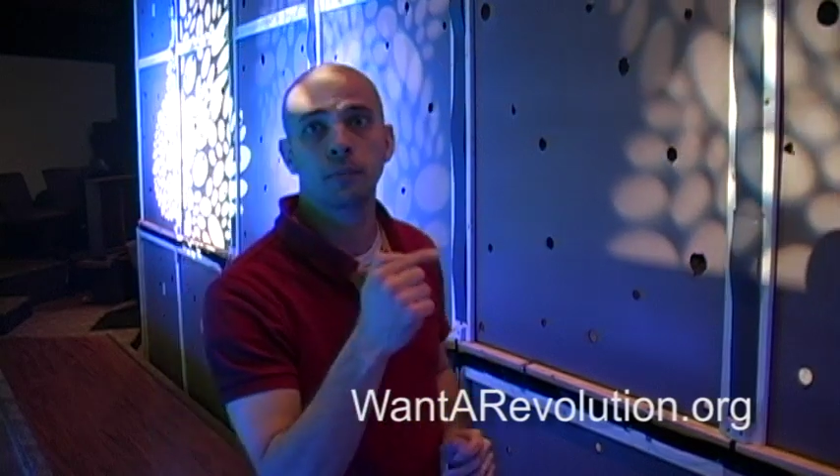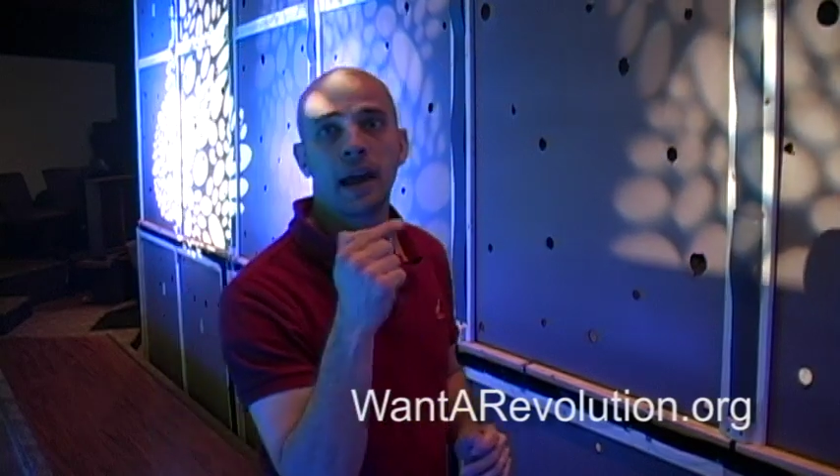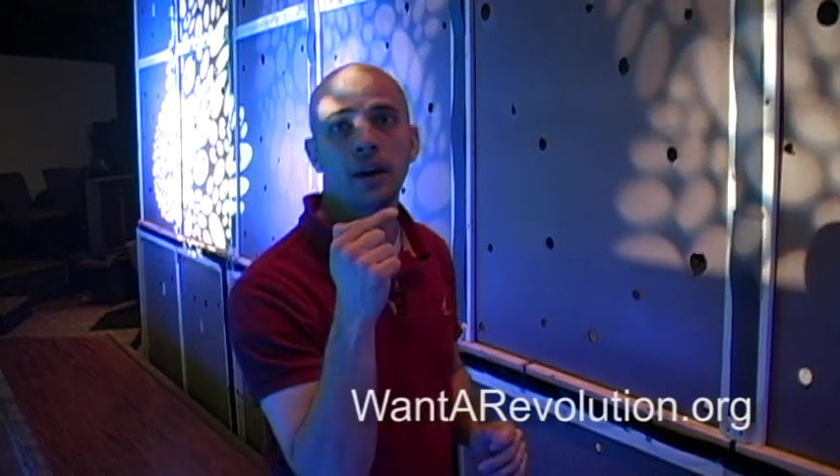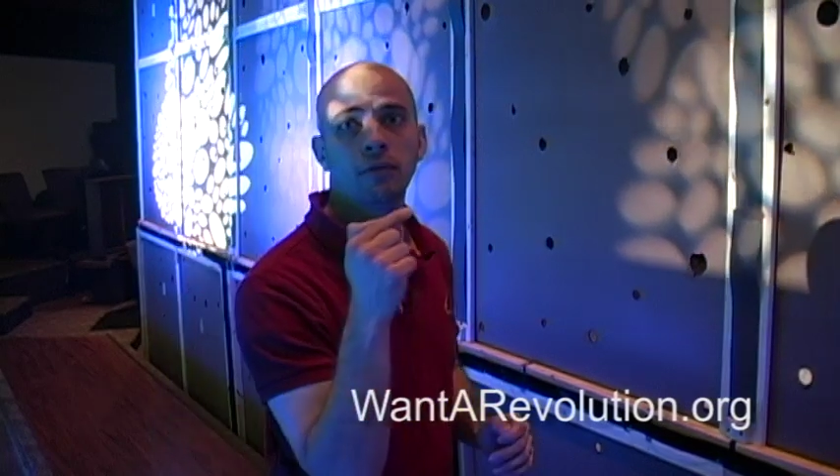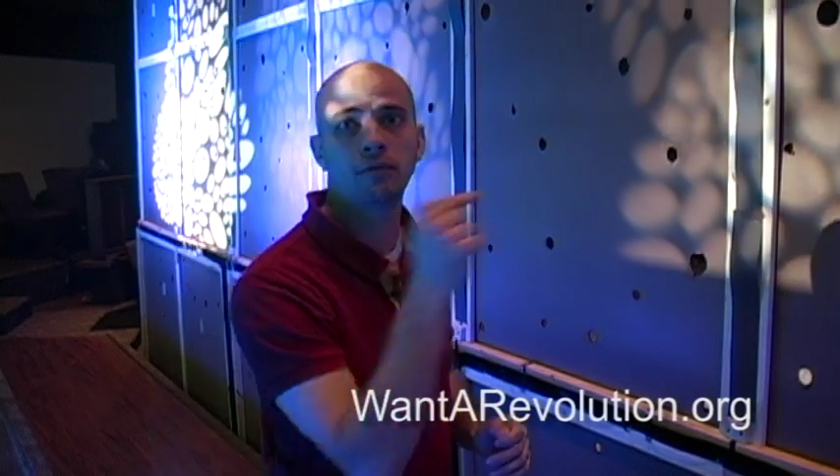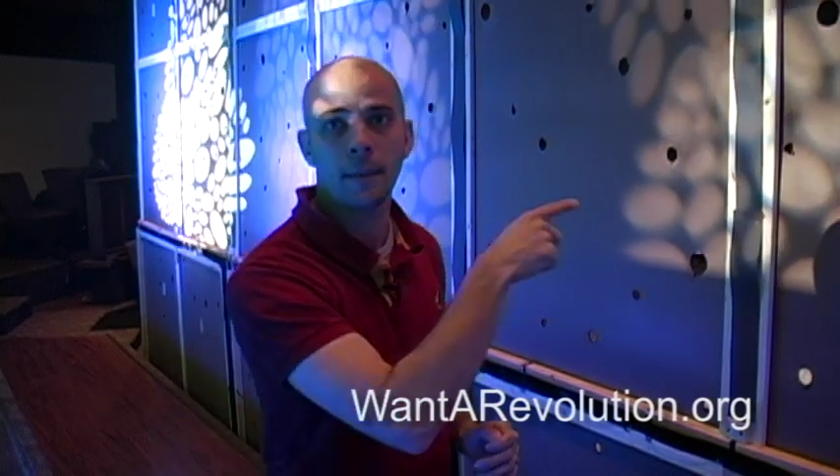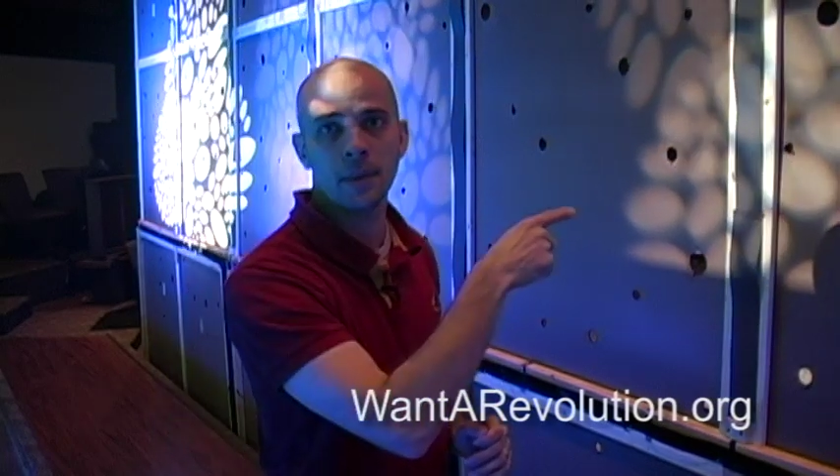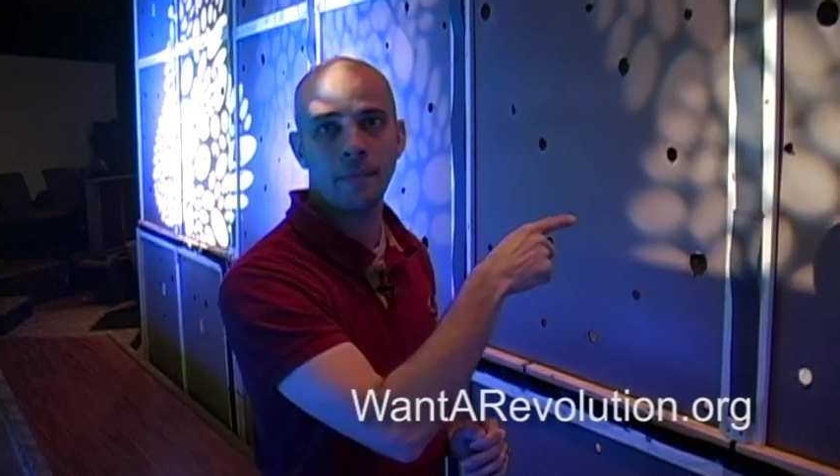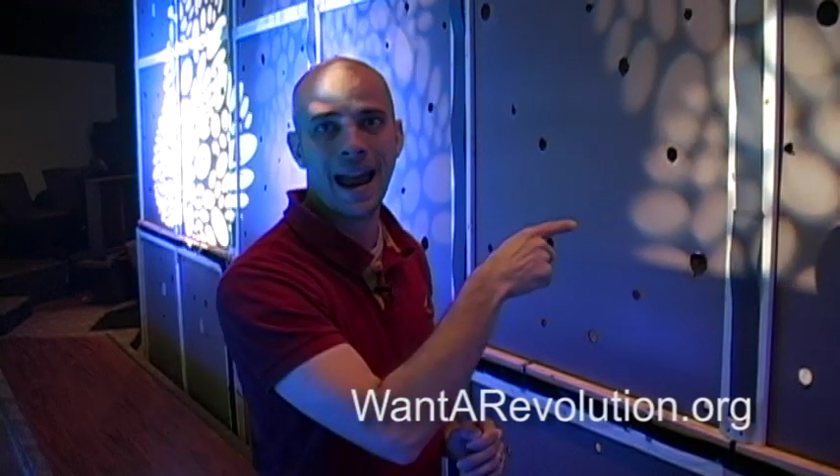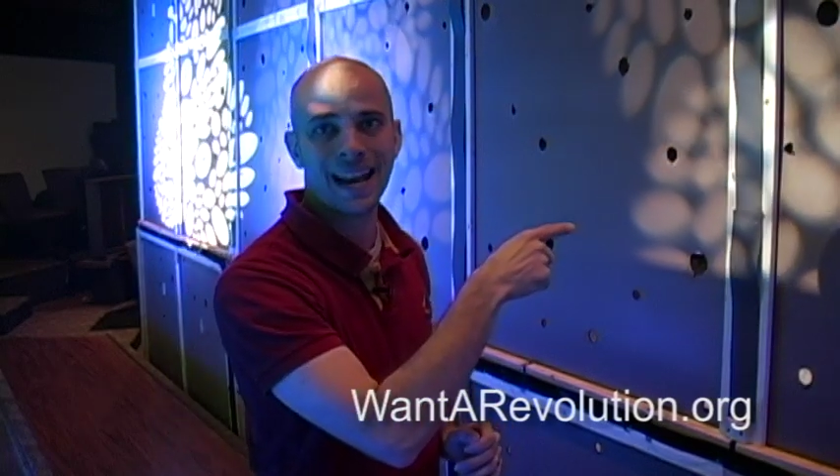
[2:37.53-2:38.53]
panel from the
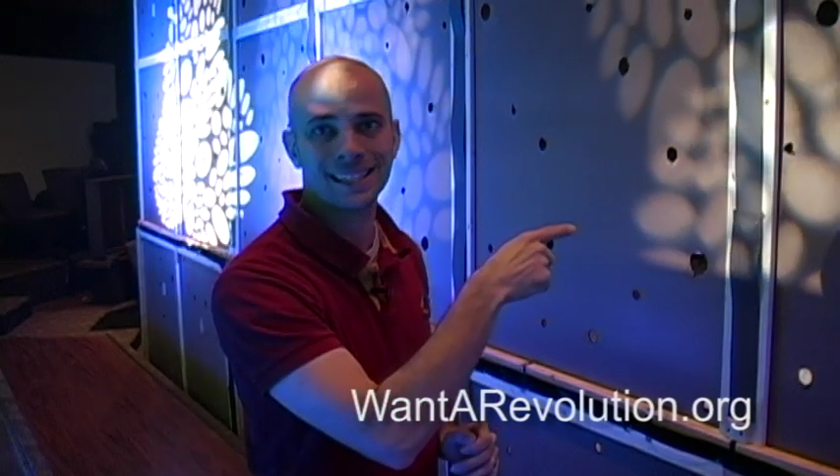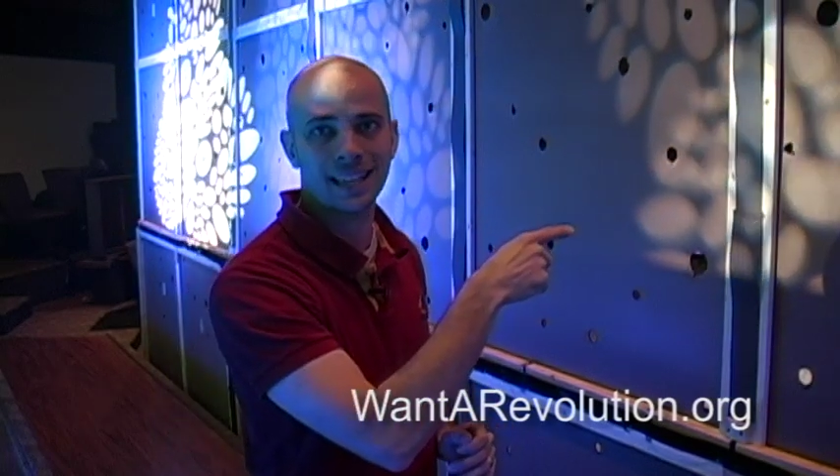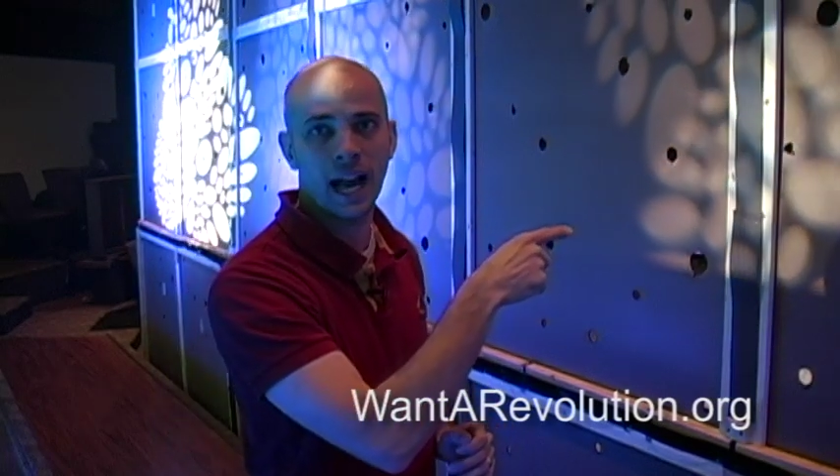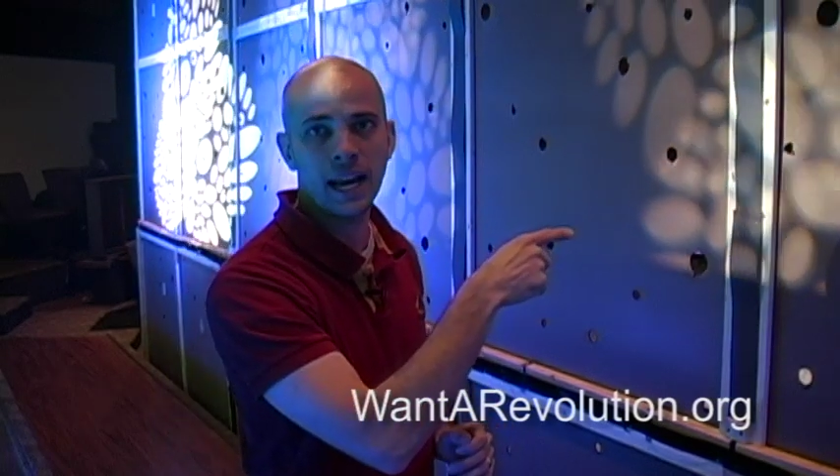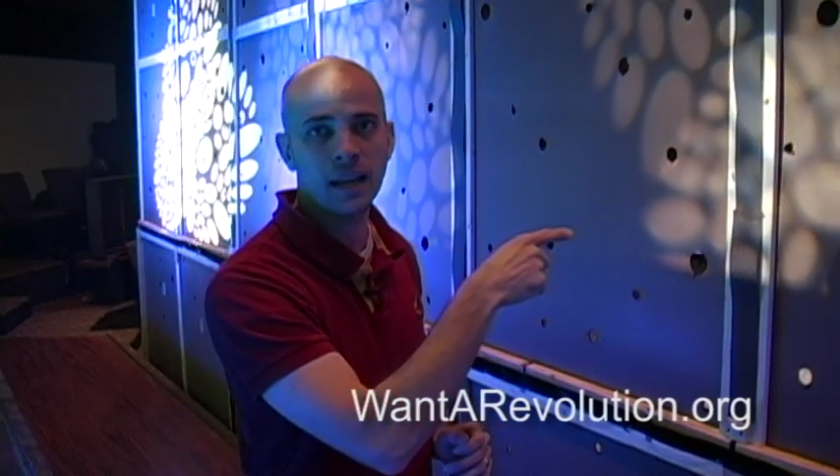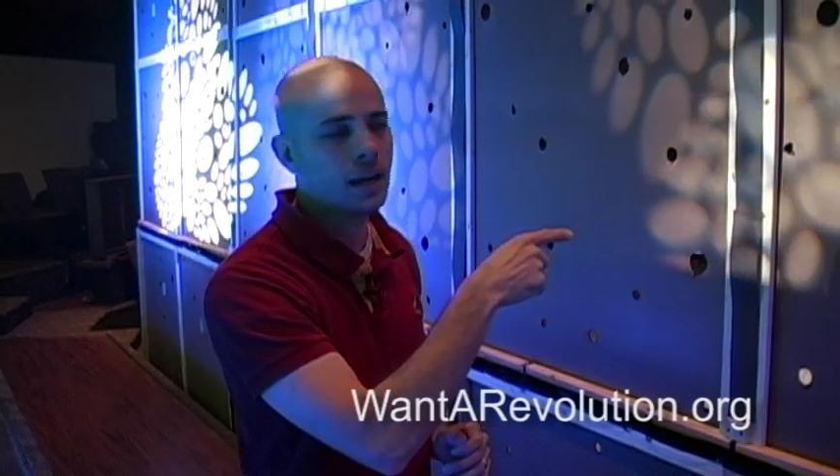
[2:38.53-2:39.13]
back side.